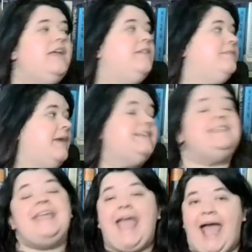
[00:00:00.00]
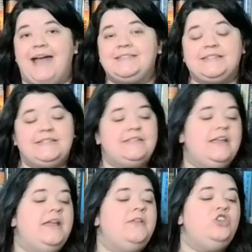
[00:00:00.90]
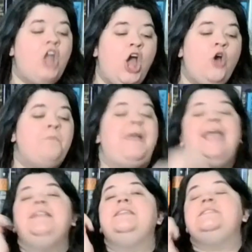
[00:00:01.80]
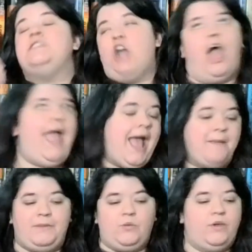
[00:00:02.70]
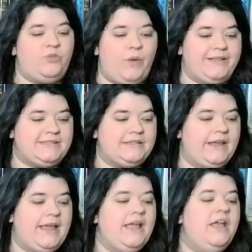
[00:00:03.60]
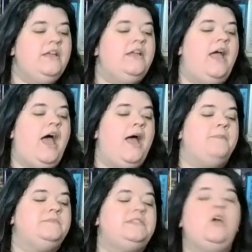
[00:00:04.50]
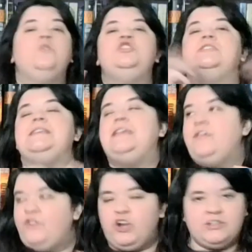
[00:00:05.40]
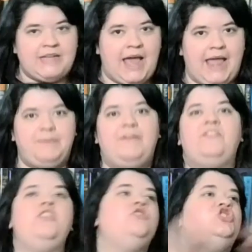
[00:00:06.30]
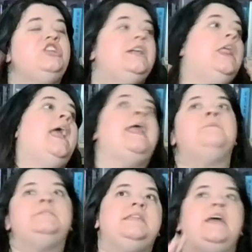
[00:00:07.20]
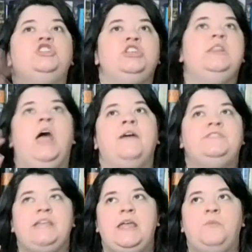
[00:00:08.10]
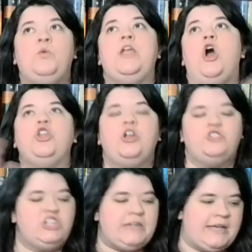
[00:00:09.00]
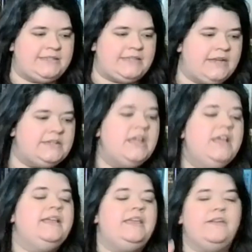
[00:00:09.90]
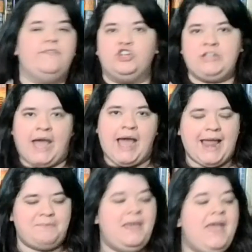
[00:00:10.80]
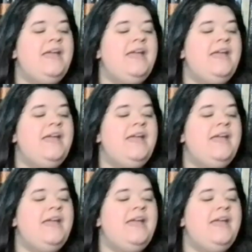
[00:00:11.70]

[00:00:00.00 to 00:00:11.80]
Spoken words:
because he asks, no, Peyton is not happy with Wesley. So just give her time. Even though she claims that she loves him, we all know she doesn't. Give her time.